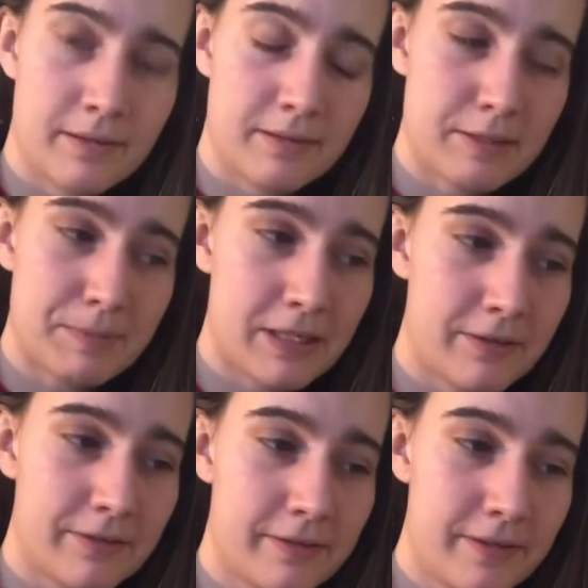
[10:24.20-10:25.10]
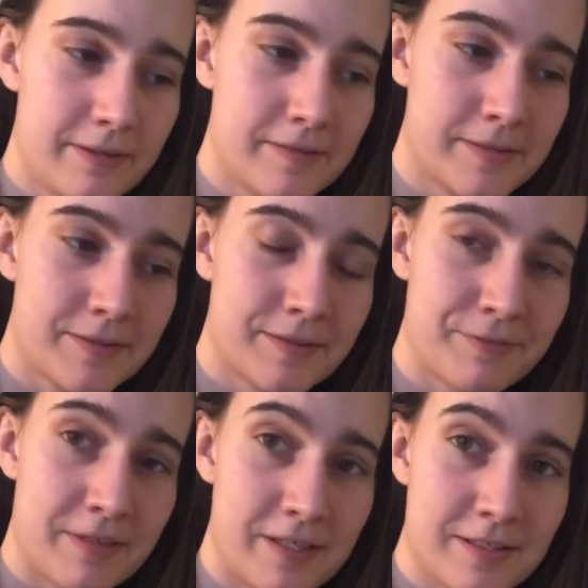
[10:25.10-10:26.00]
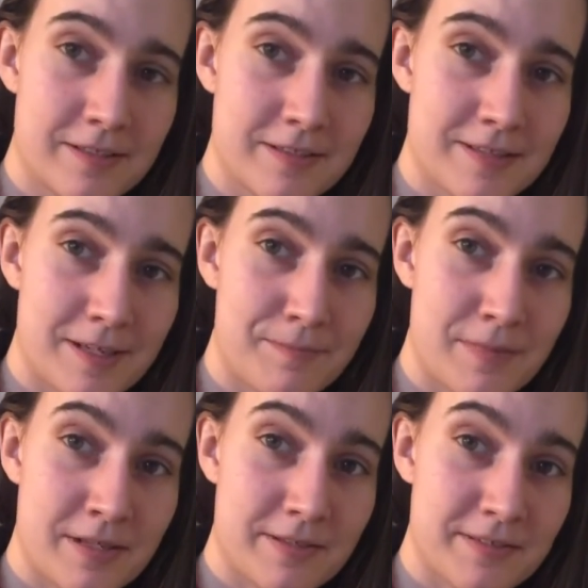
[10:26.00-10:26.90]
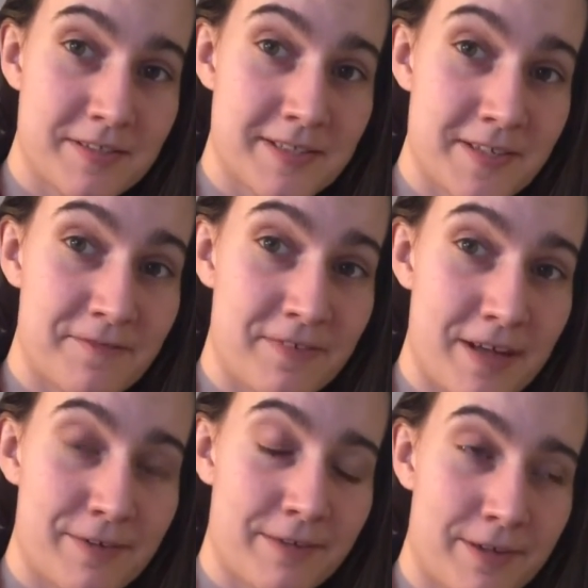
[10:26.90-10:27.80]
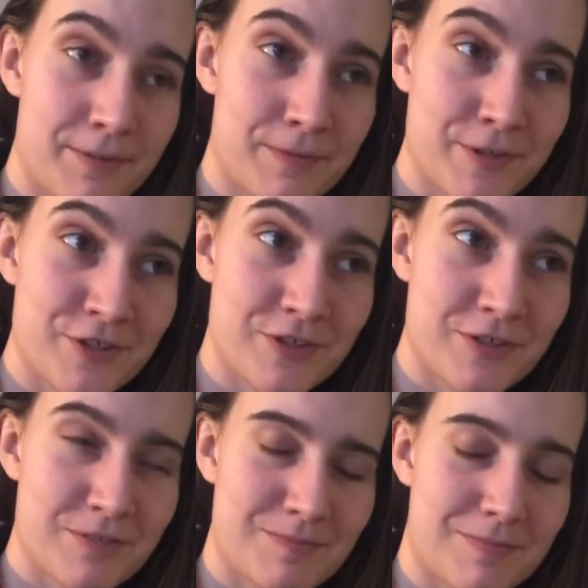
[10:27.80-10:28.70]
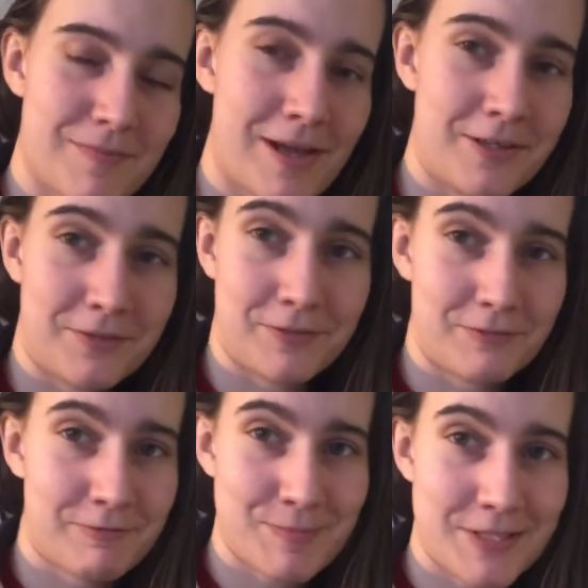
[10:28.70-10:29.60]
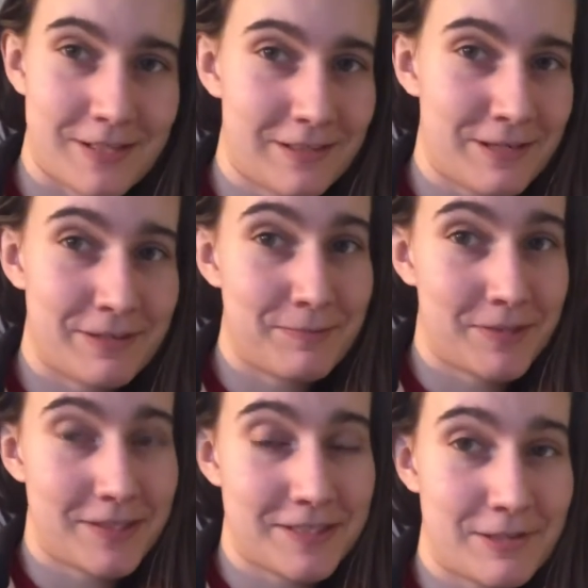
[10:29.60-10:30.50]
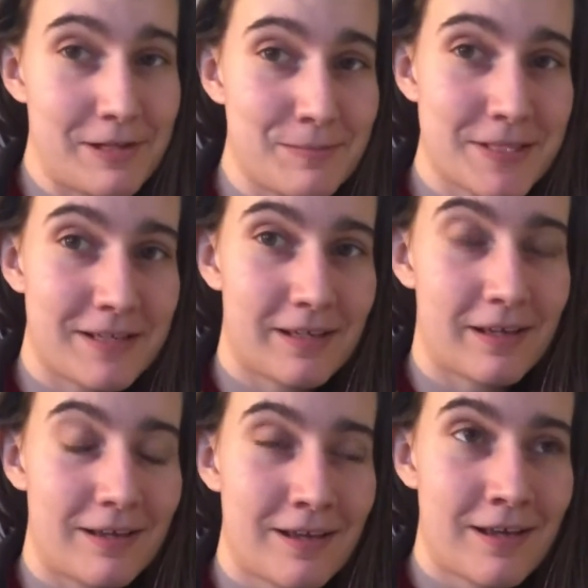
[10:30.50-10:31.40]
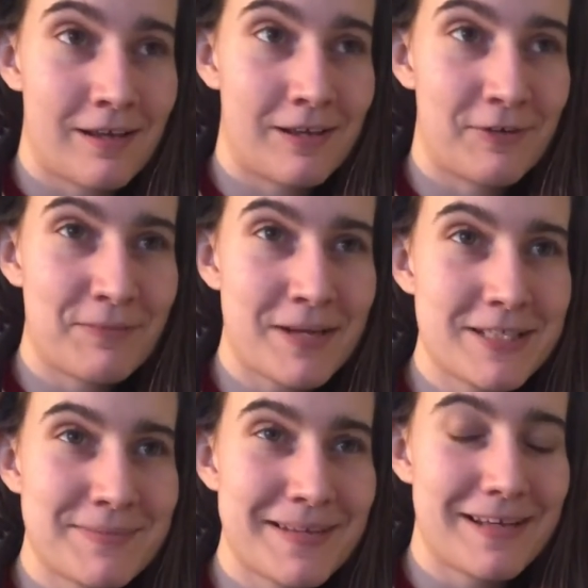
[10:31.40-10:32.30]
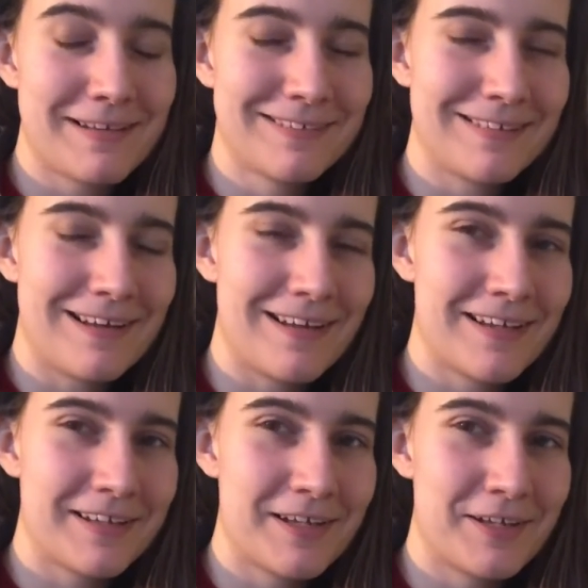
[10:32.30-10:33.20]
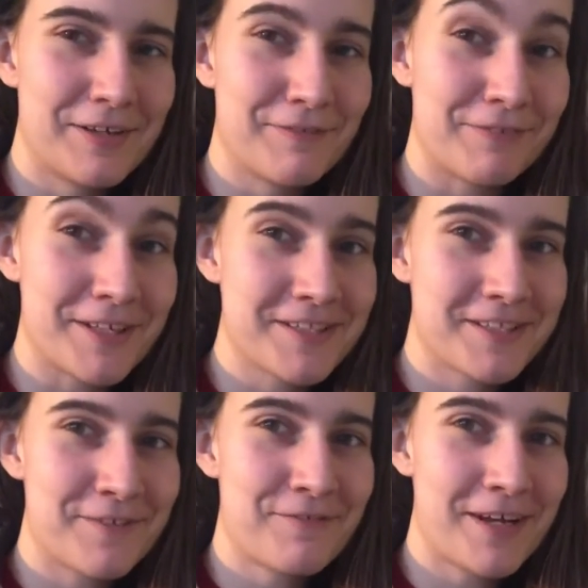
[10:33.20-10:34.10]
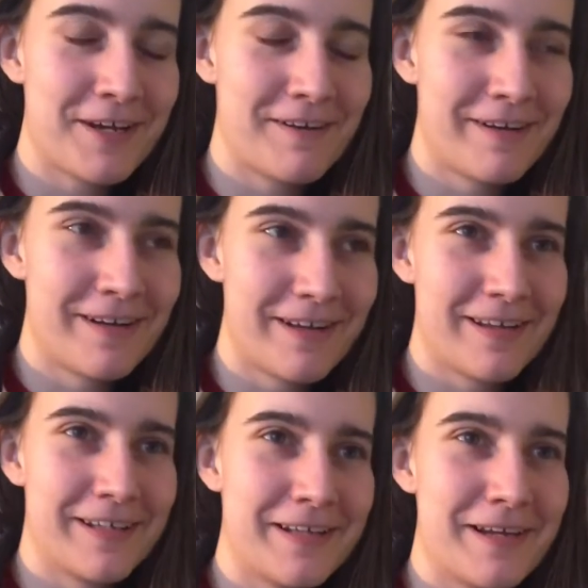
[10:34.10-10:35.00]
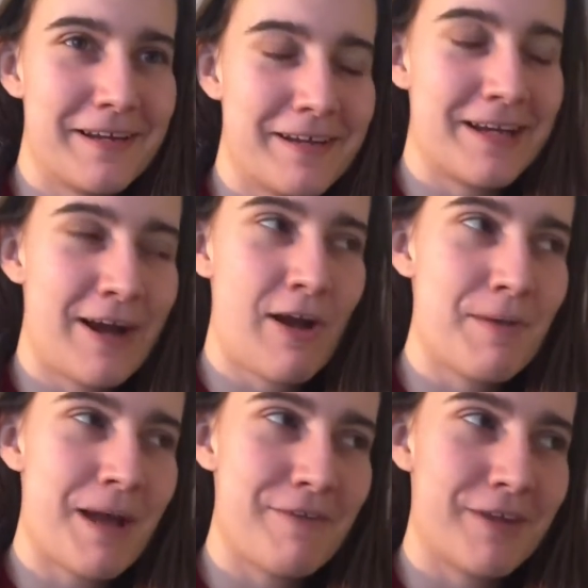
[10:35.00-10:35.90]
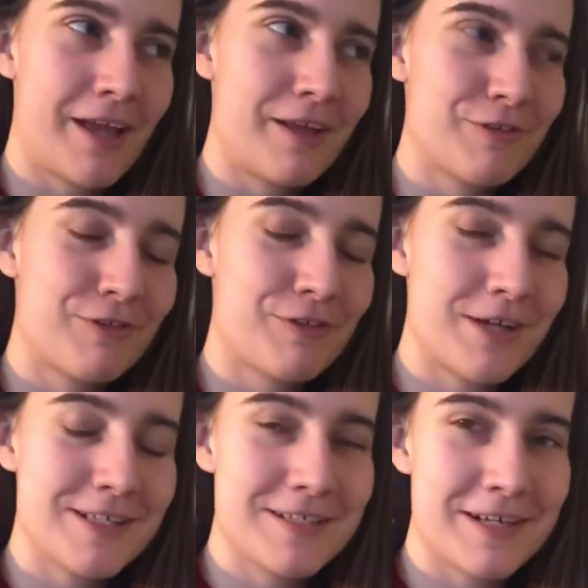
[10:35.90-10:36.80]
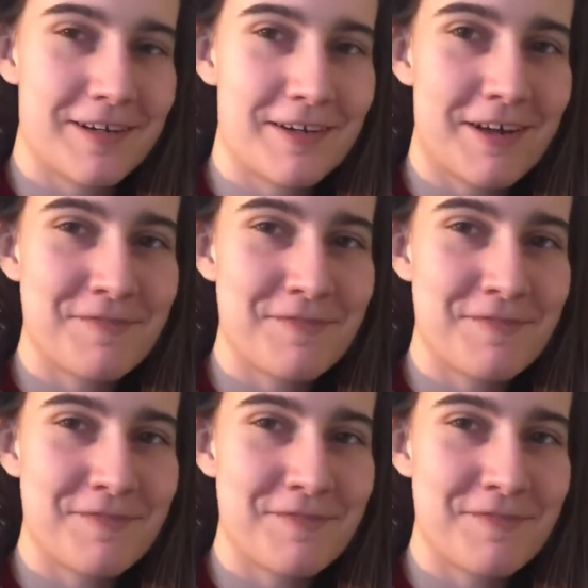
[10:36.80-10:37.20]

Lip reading: Apparently the phoenix's name is Zephyra, which I don't know if I'm saying that right, but that's how I'm saying it. And it reminds me a lot of Sapphira, and now I'm having crazy Aragon